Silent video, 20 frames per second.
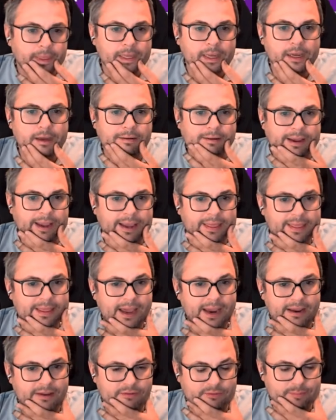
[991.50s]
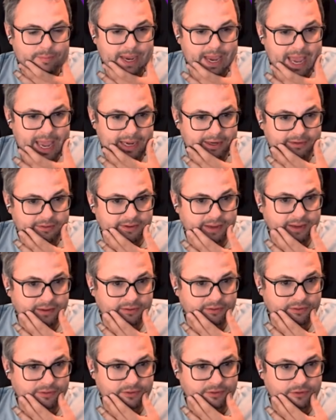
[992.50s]
Okay, and that gives me
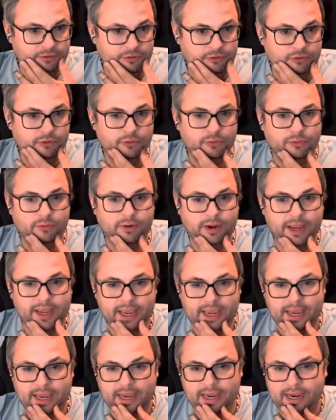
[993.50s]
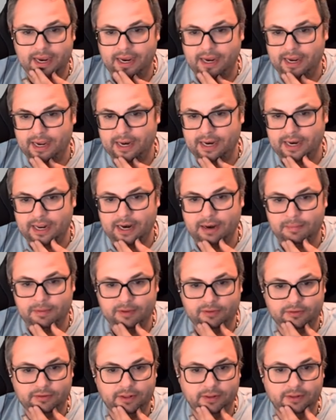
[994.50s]
access to an
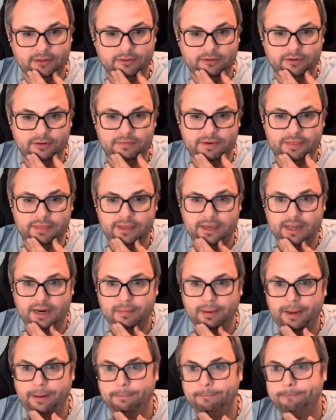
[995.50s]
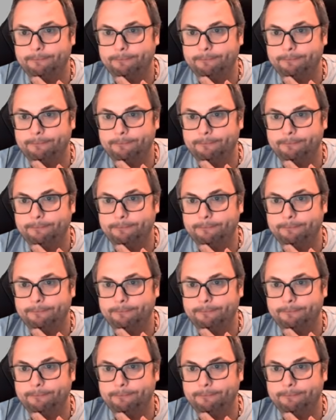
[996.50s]
enemy cell. Let's defeat the enemy.